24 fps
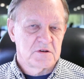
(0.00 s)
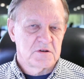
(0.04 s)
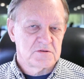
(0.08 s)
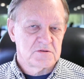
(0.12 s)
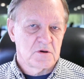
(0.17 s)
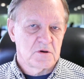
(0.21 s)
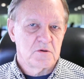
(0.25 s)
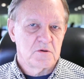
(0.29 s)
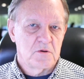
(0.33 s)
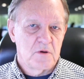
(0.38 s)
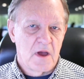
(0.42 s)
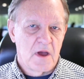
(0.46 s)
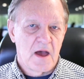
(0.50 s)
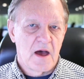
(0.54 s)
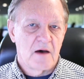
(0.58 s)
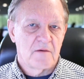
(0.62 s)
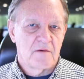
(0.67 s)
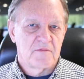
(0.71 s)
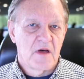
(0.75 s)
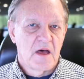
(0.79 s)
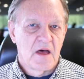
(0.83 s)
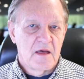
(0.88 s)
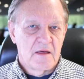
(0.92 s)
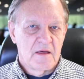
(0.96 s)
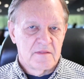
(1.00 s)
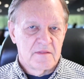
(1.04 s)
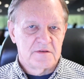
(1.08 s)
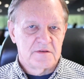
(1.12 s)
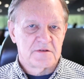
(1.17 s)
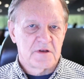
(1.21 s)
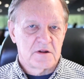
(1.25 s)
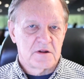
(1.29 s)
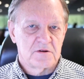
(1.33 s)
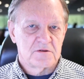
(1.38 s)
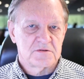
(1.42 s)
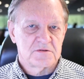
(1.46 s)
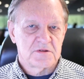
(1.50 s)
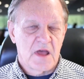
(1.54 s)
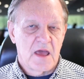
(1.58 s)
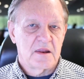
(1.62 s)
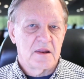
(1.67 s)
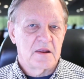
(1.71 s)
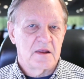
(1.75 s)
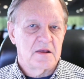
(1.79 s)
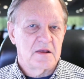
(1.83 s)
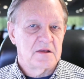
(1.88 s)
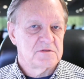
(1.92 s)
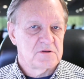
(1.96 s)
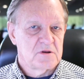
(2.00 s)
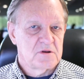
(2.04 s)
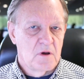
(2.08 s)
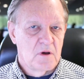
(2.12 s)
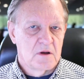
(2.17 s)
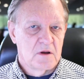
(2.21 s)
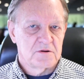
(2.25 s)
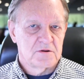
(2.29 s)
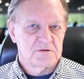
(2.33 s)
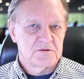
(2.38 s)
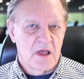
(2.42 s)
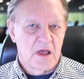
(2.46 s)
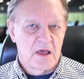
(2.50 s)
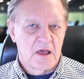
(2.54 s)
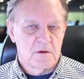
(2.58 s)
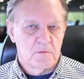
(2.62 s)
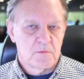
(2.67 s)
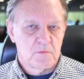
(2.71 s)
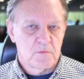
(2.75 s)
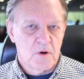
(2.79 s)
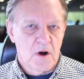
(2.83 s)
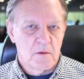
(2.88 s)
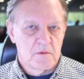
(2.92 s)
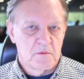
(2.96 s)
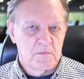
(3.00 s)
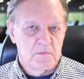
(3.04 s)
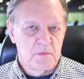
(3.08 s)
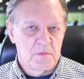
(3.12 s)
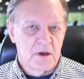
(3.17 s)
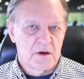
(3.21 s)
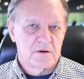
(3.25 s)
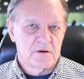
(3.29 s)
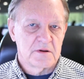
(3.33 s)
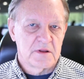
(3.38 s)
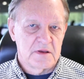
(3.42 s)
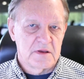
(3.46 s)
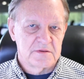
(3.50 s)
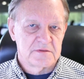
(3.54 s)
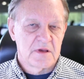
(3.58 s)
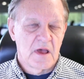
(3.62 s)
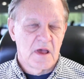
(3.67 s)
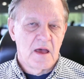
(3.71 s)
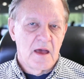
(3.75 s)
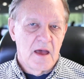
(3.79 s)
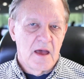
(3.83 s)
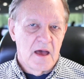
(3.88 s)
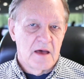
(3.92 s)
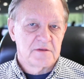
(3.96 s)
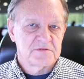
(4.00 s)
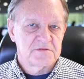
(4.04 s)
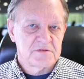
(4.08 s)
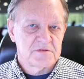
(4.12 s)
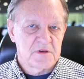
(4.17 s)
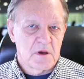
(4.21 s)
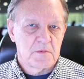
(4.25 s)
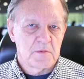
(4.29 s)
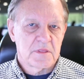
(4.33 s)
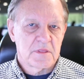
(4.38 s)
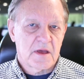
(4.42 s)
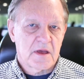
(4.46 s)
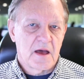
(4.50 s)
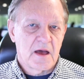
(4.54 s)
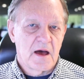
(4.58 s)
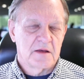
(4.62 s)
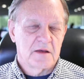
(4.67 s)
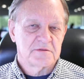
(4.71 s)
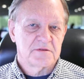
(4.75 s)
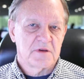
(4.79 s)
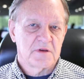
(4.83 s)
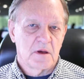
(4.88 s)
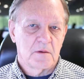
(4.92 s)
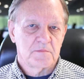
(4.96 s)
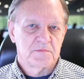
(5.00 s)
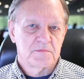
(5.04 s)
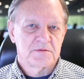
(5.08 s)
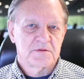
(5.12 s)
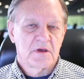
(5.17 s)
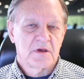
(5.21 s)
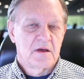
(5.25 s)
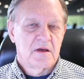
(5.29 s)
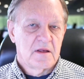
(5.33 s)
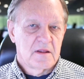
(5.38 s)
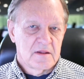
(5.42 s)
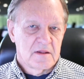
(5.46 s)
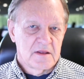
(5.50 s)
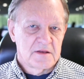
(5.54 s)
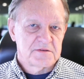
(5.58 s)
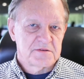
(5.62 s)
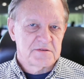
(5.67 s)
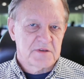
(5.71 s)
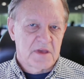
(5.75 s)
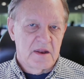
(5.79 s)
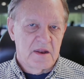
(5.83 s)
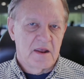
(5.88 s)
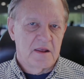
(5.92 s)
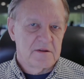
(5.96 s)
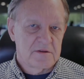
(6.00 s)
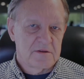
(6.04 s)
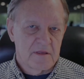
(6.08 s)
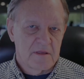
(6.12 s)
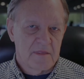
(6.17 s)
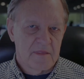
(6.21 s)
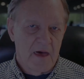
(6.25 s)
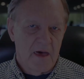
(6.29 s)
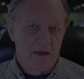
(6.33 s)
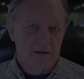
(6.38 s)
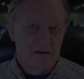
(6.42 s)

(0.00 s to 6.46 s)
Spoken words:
so you have these understandings, you understand the probabilities and some of the concepts. Let's get into that.